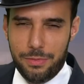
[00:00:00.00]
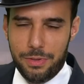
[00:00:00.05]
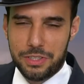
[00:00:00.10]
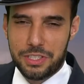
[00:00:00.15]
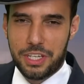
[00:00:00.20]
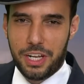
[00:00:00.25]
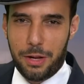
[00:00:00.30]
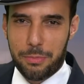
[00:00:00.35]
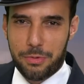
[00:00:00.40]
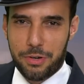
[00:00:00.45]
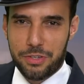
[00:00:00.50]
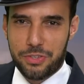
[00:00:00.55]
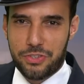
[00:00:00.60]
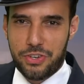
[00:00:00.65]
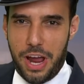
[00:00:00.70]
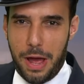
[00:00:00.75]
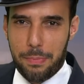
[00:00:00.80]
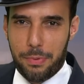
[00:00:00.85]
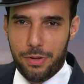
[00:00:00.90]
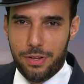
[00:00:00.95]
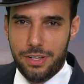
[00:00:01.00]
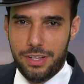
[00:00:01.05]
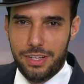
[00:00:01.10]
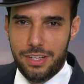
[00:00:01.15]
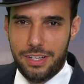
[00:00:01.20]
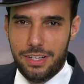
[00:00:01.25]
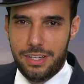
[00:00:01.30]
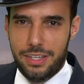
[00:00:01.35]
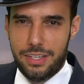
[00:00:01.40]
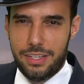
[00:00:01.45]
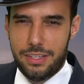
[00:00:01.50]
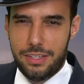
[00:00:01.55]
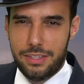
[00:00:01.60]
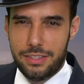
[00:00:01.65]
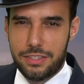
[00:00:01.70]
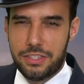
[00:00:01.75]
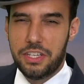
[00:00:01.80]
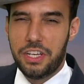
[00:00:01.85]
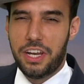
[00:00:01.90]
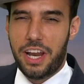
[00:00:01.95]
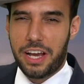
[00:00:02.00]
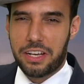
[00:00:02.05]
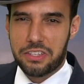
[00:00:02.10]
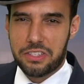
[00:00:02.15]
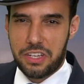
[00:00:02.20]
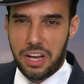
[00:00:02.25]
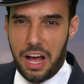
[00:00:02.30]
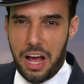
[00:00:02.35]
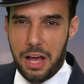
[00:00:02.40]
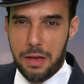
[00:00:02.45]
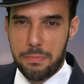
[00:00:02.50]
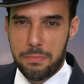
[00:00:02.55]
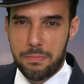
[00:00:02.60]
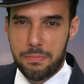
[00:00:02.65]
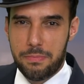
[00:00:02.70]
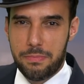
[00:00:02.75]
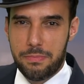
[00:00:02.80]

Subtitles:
Once again, I'm Chris Chappell. See you next time.